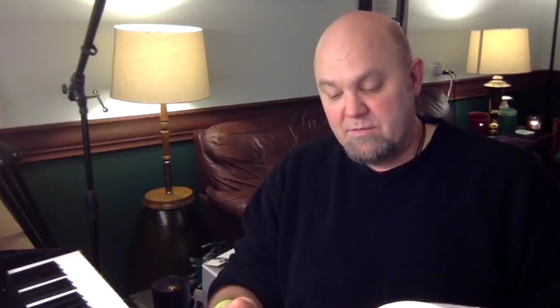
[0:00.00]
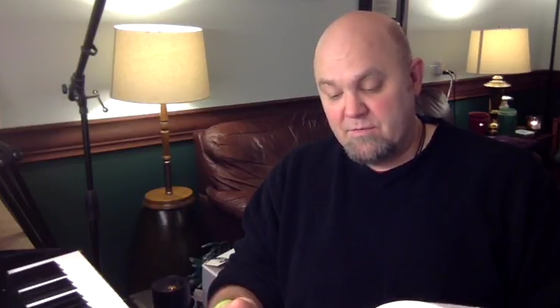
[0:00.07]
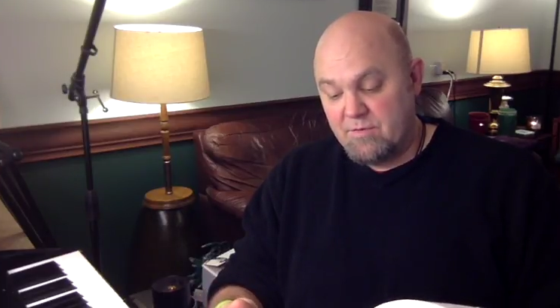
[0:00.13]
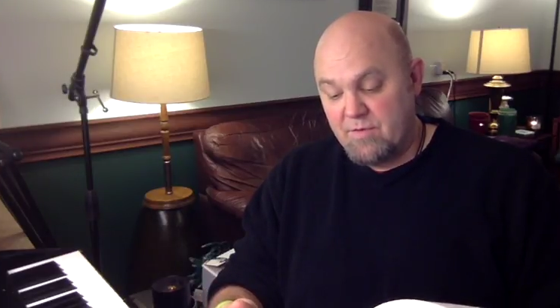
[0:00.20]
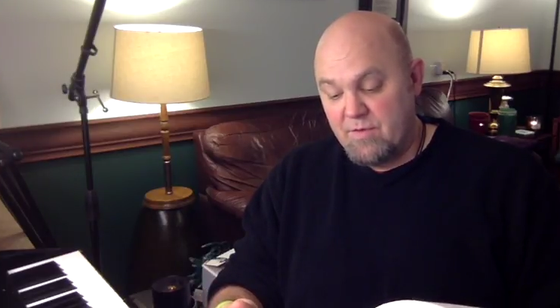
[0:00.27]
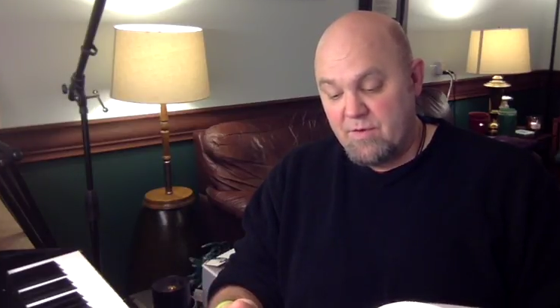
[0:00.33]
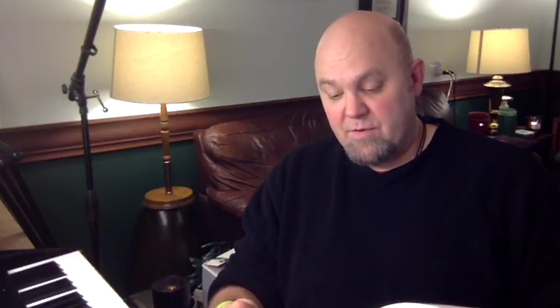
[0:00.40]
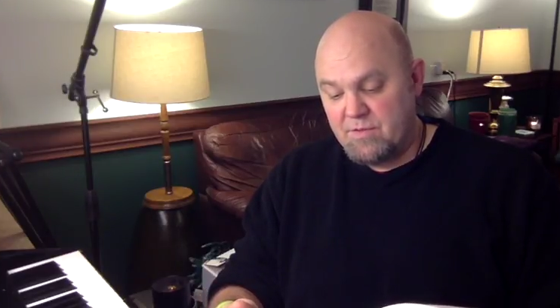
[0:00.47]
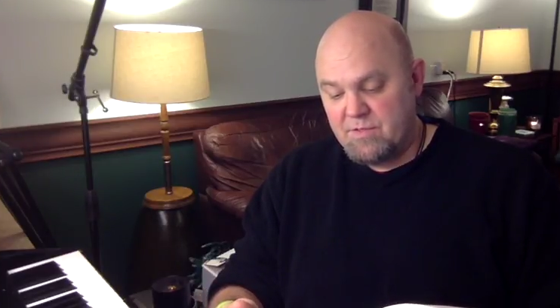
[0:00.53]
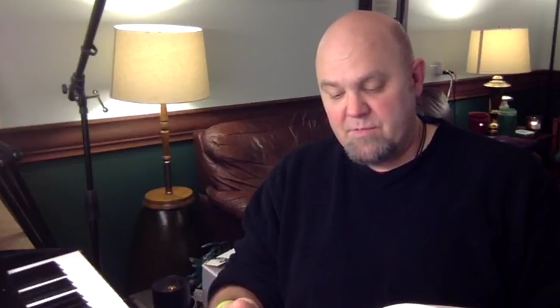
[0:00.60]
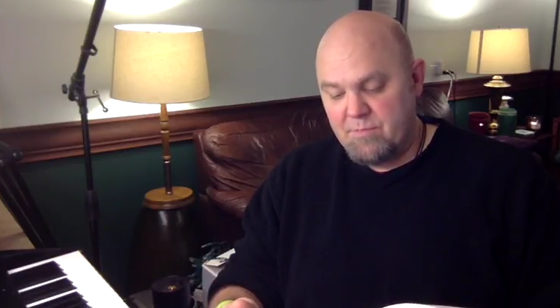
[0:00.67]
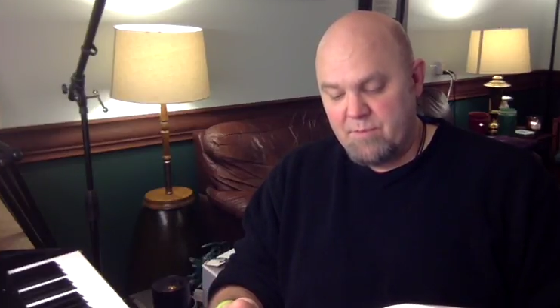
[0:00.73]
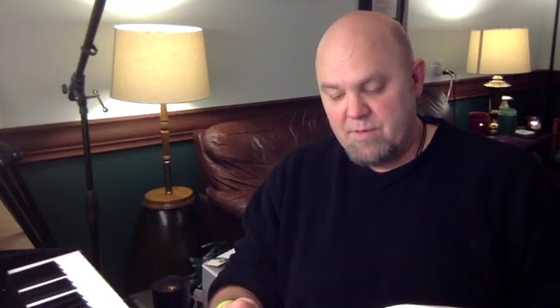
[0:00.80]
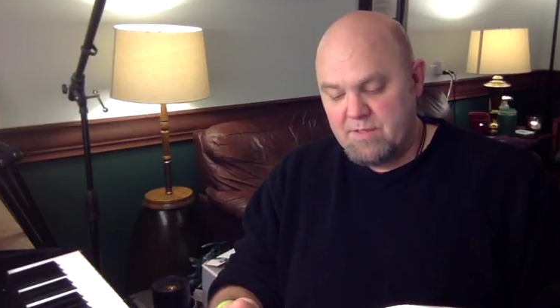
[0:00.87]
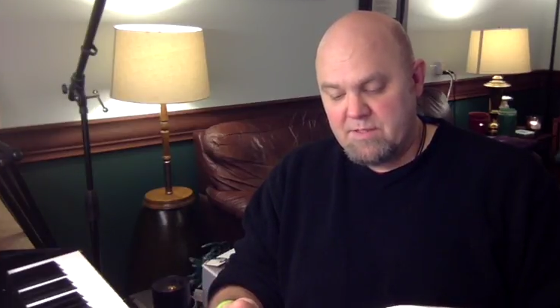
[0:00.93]
for those in
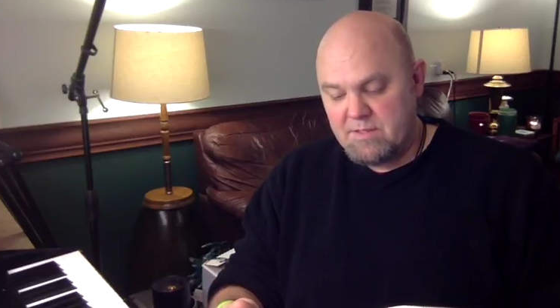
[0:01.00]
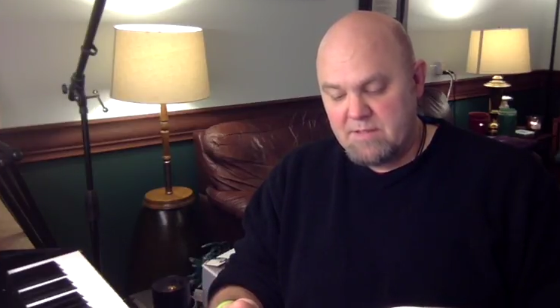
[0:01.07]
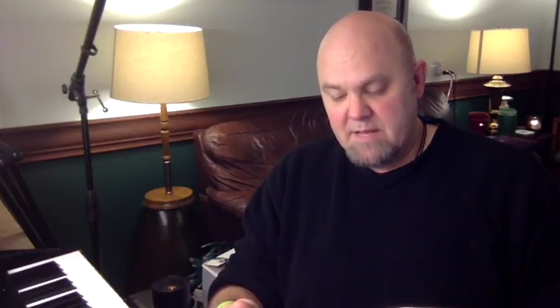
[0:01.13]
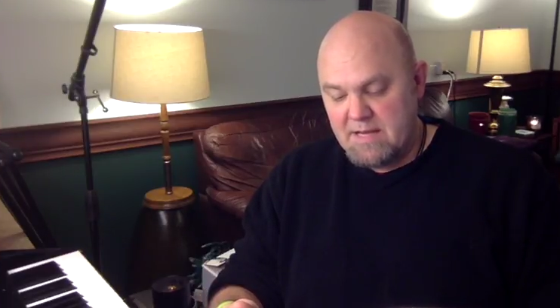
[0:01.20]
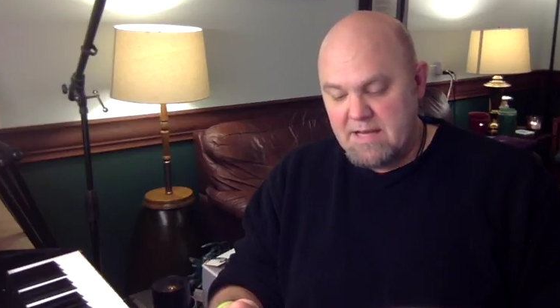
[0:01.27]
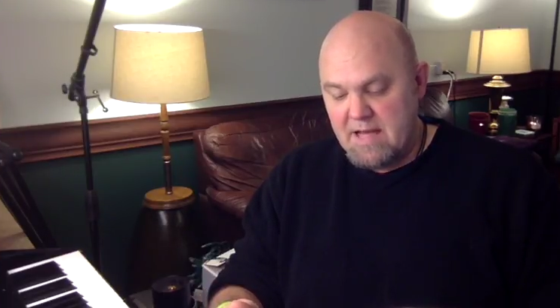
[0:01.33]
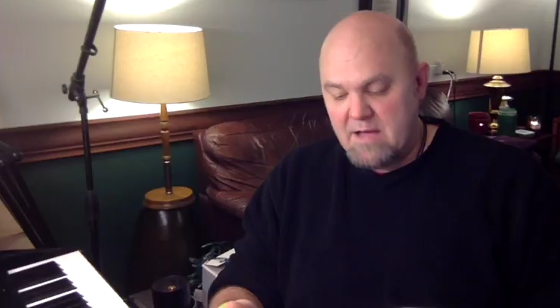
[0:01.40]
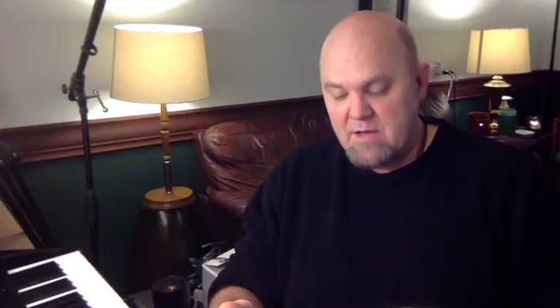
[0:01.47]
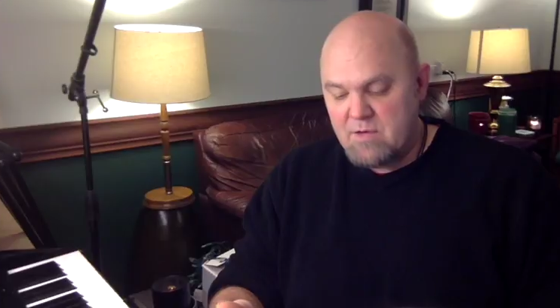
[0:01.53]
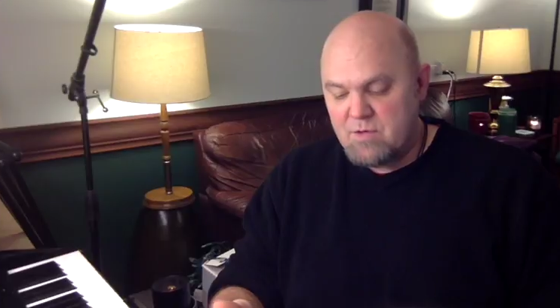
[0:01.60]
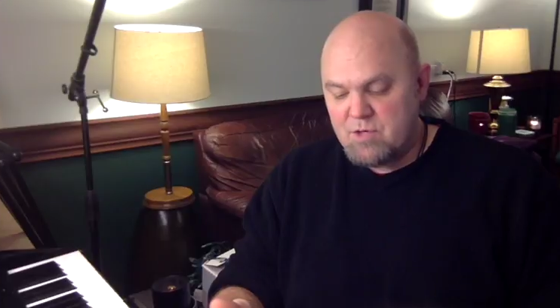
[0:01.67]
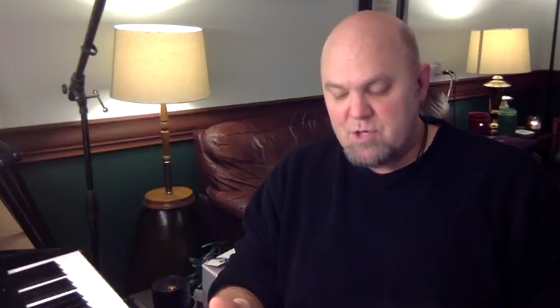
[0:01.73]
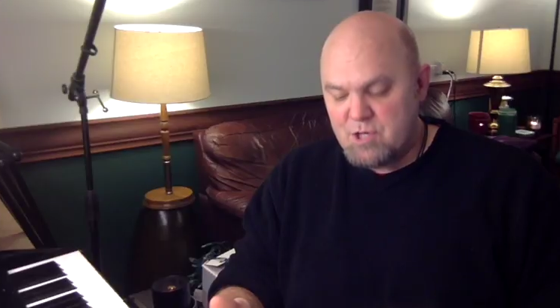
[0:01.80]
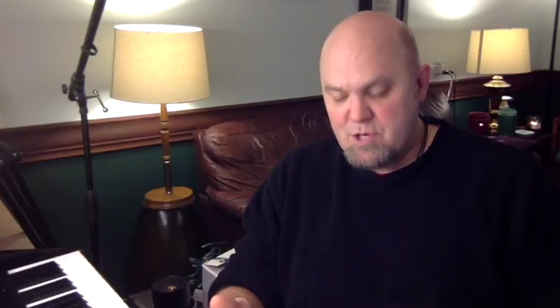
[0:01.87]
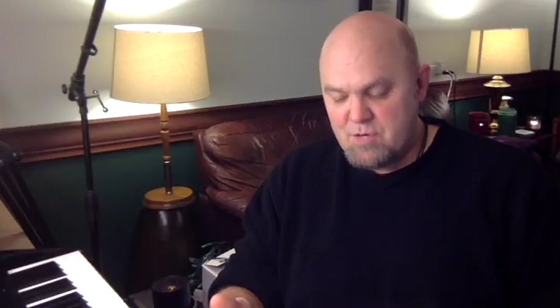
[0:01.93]
prison and how you
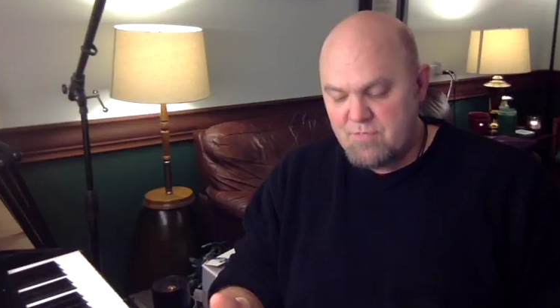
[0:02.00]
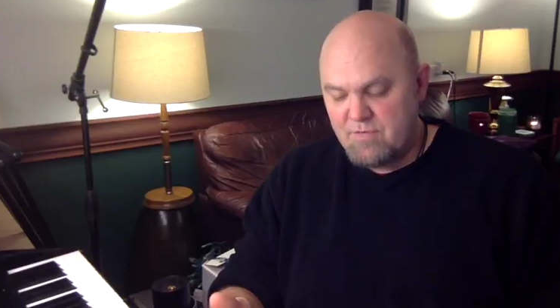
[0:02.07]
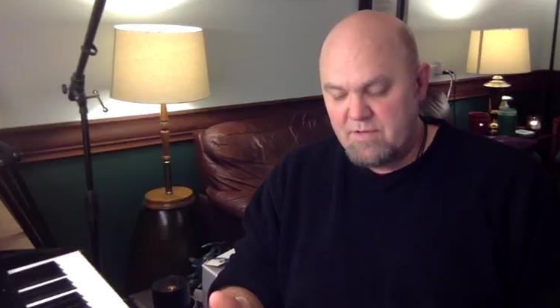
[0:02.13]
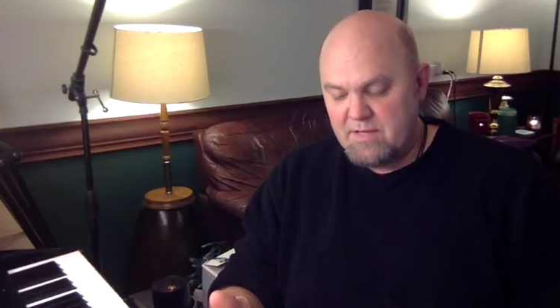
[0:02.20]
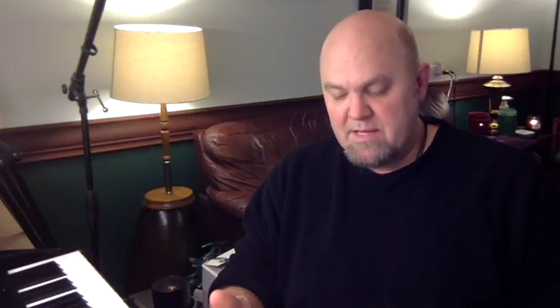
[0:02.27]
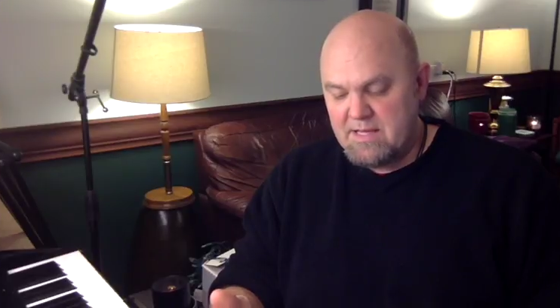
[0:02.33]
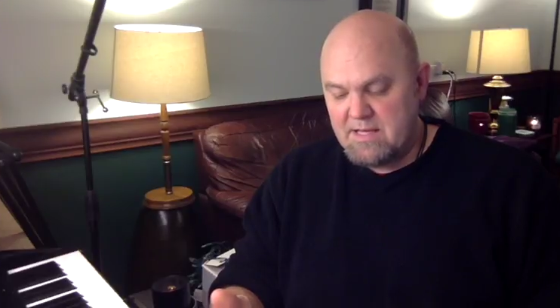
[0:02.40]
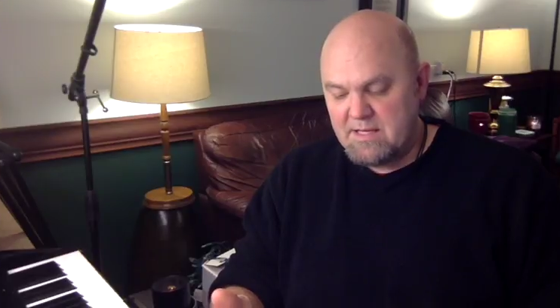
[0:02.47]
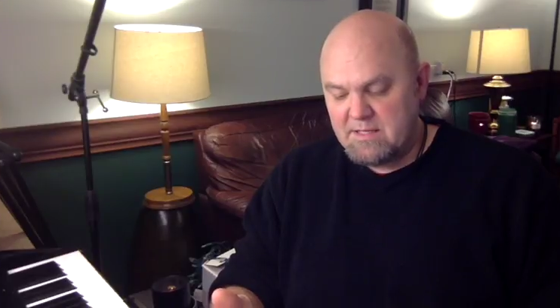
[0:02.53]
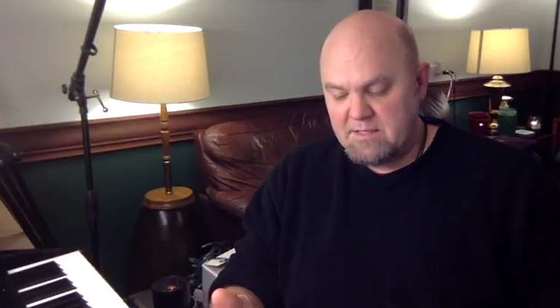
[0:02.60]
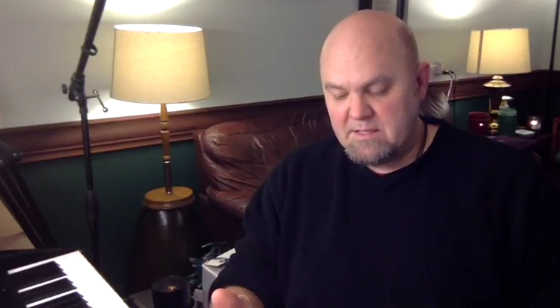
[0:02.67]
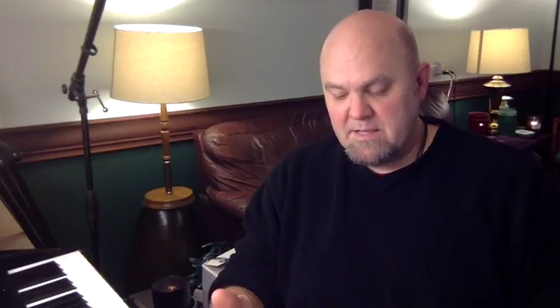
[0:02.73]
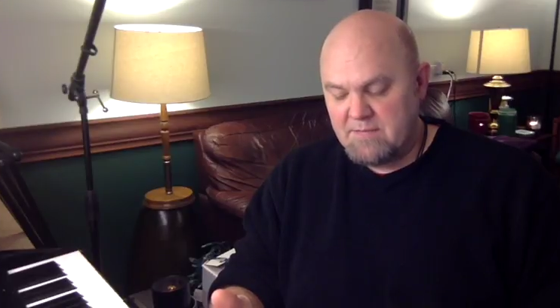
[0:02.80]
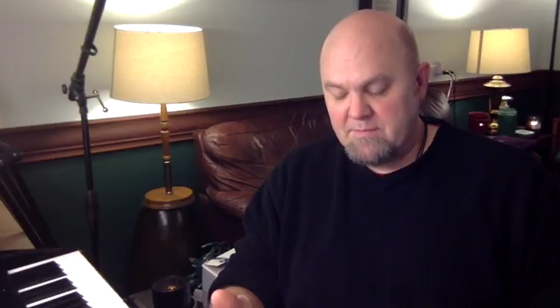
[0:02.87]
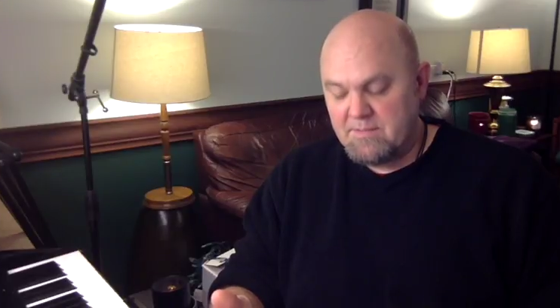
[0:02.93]
cheerfully
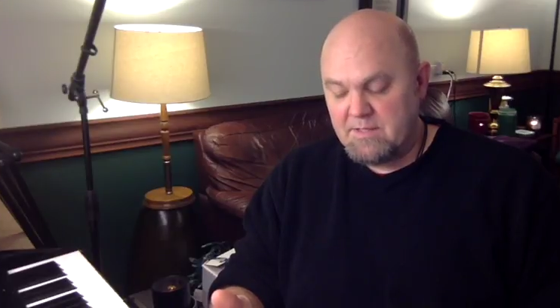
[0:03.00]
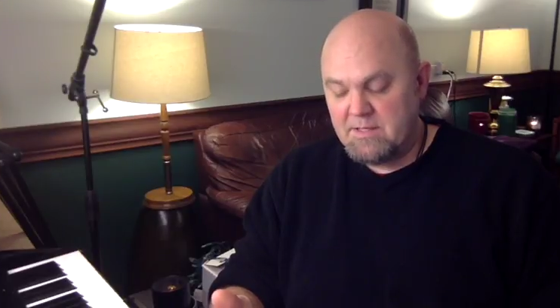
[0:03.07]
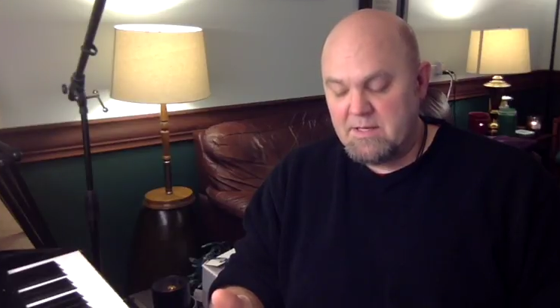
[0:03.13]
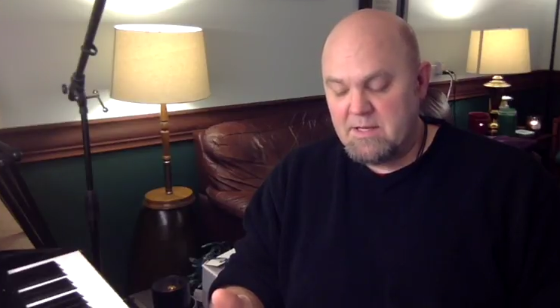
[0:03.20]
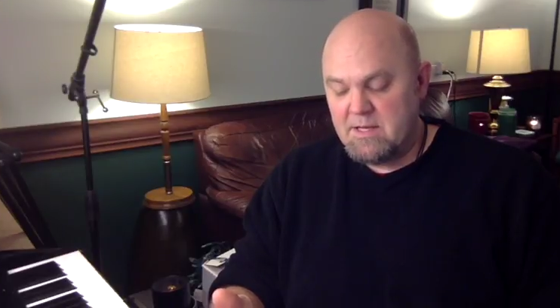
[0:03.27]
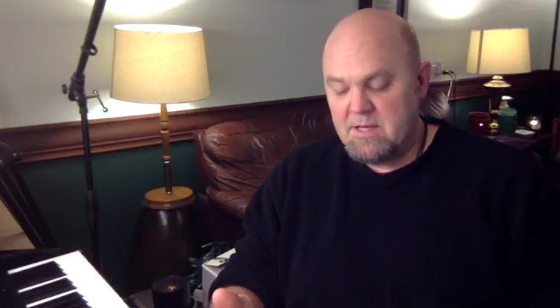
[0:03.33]
accepted